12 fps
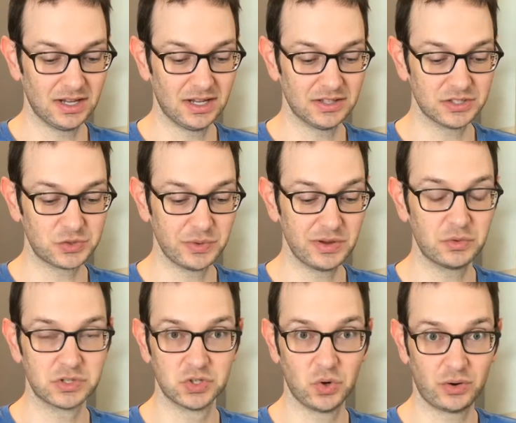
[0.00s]
this week
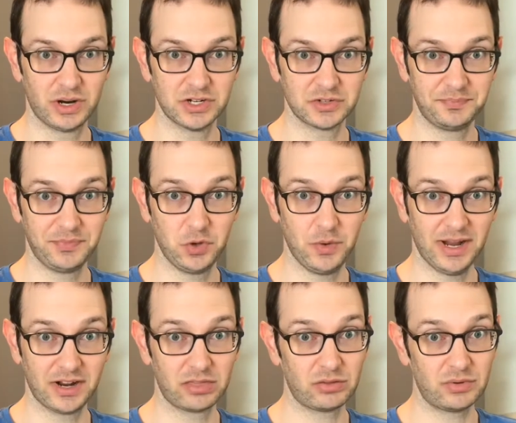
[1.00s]
was Norwich, who had
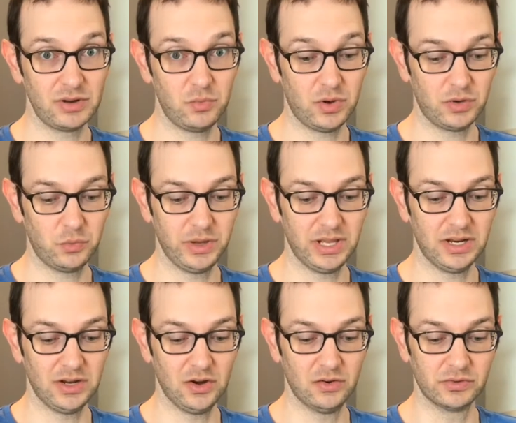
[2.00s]
a 3-1 win
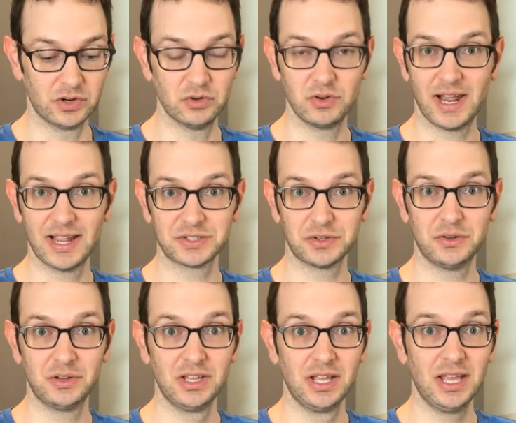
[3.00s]
over
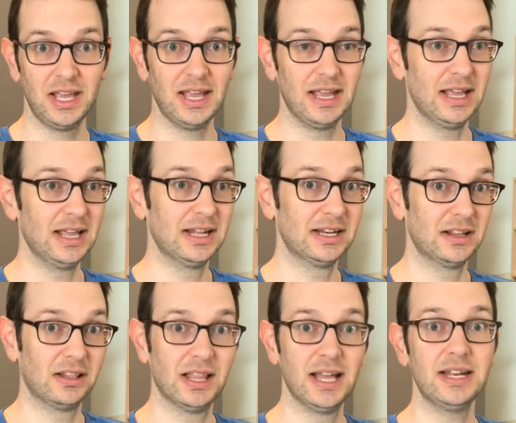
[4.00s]
Newcastle and
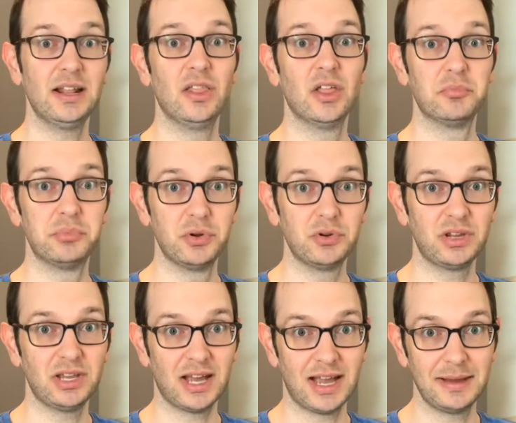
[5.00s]
let the
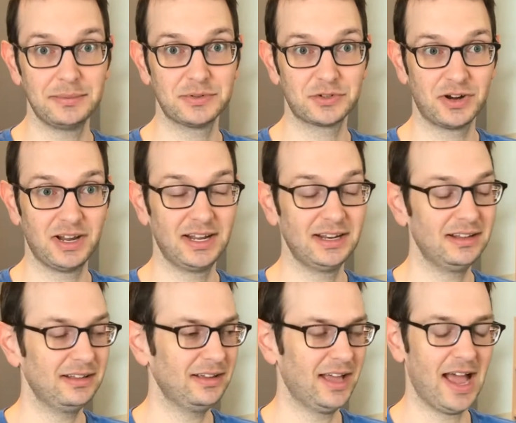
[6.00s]
Pookie hype
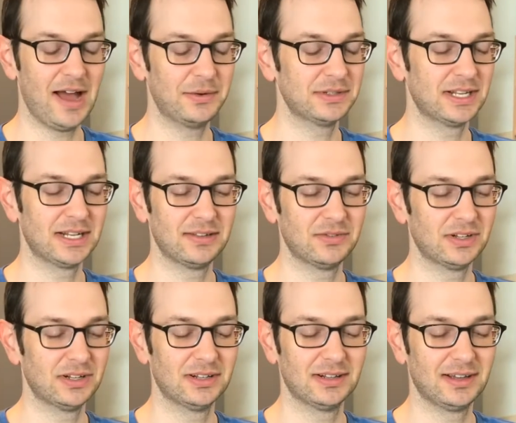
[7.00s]
train. How is that even